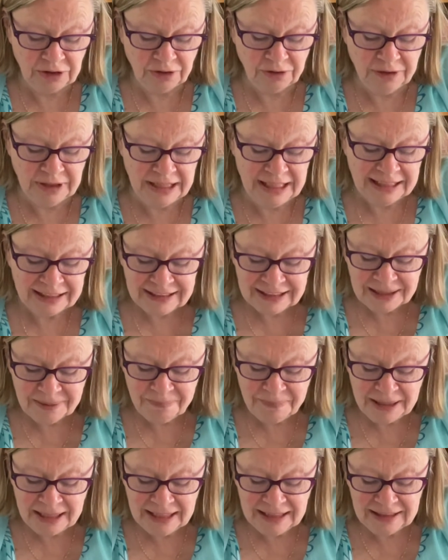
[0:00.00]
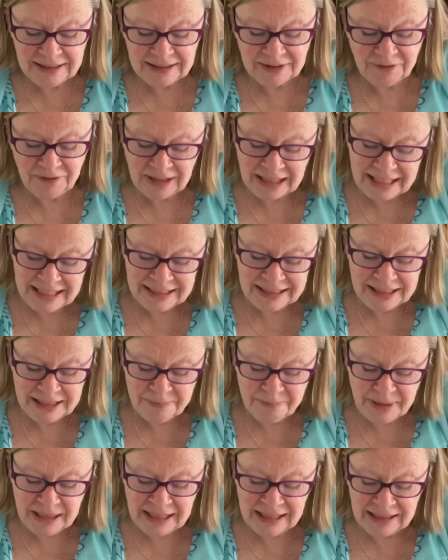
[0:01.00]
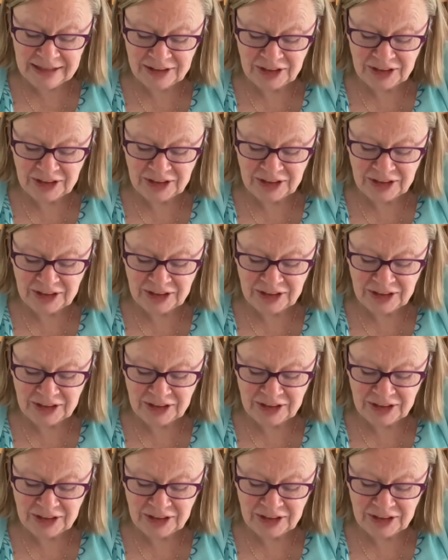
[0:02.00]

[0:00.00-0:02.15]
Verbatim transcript: on the escapades of Lady Amelia